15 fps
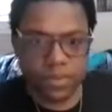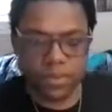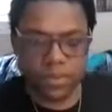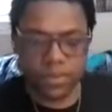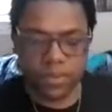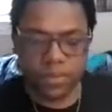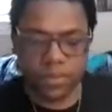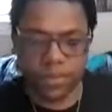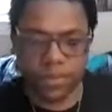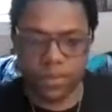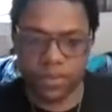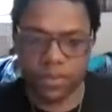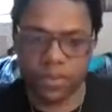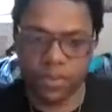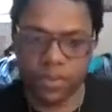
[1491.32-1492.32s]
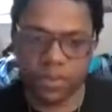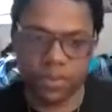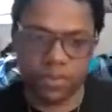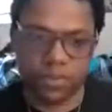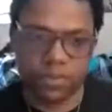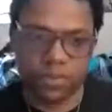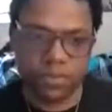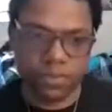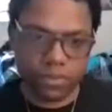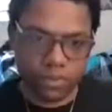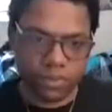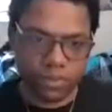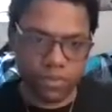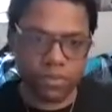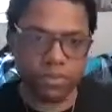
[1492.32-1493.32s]

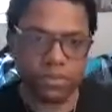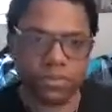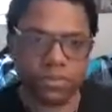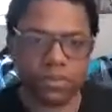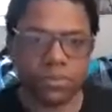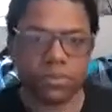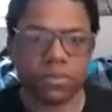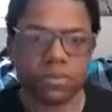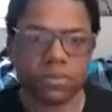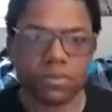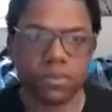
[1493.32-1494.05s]
This person isn't speaking.